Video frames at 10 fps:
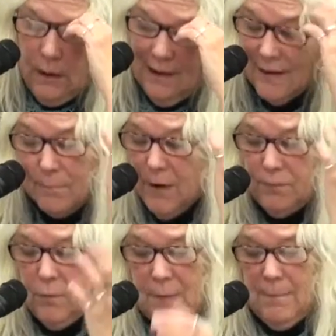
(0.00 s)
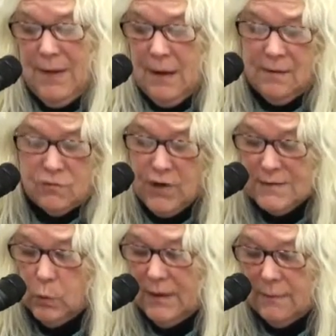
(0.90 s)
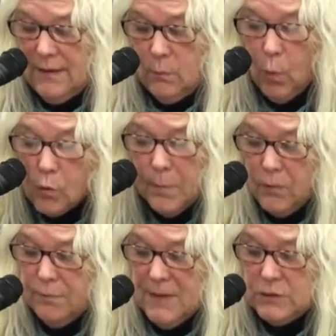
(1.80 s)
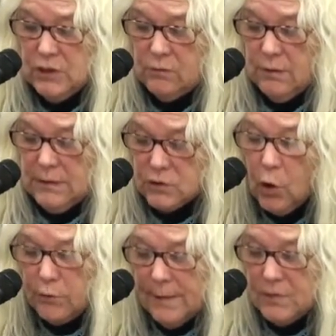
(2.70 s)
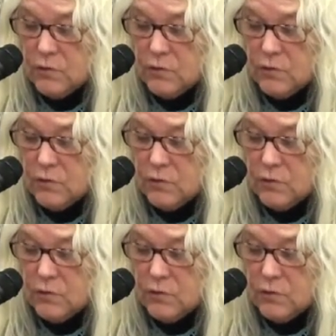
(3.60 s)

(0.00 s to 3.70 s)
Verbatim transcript: I leapt up from my bed and dressed quickly and woke both my children and told them